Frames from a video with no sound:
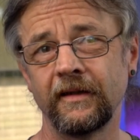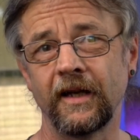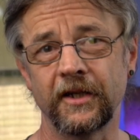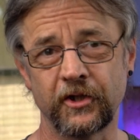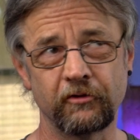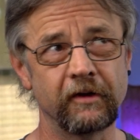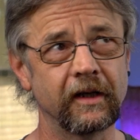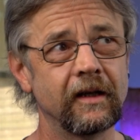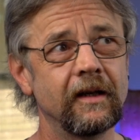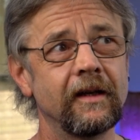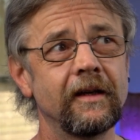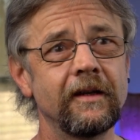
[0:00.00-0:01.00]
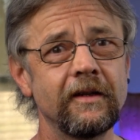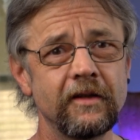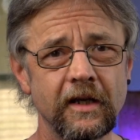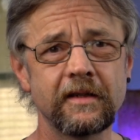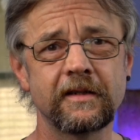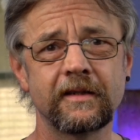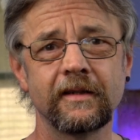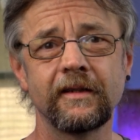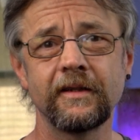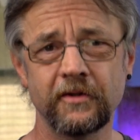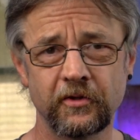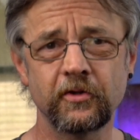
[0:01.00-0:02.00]
answering, yes,
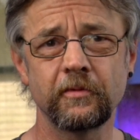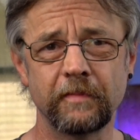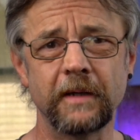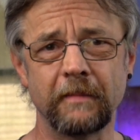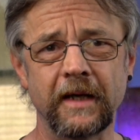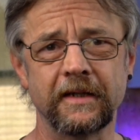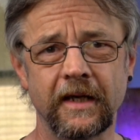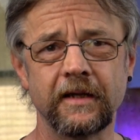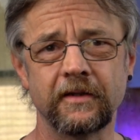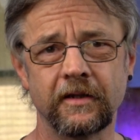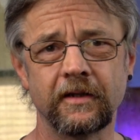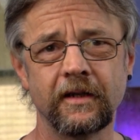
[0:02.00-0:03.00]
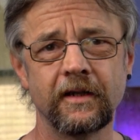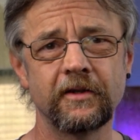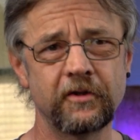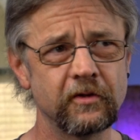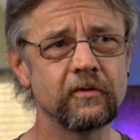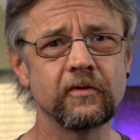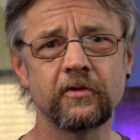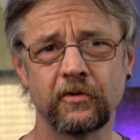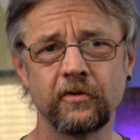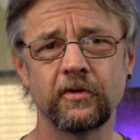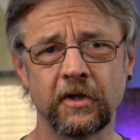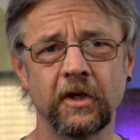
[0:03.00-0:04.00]
it should be mandated. Students
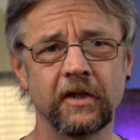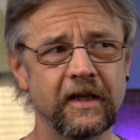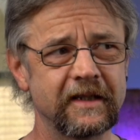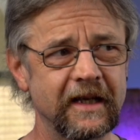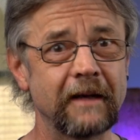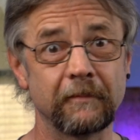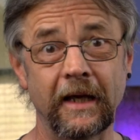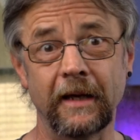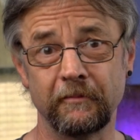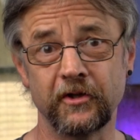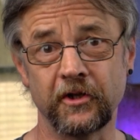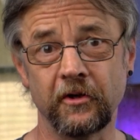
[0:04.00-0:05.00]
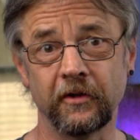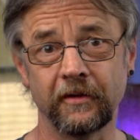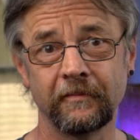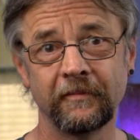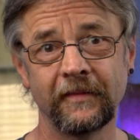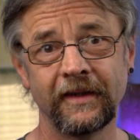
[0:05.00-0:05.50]
should turn their damn cameras on.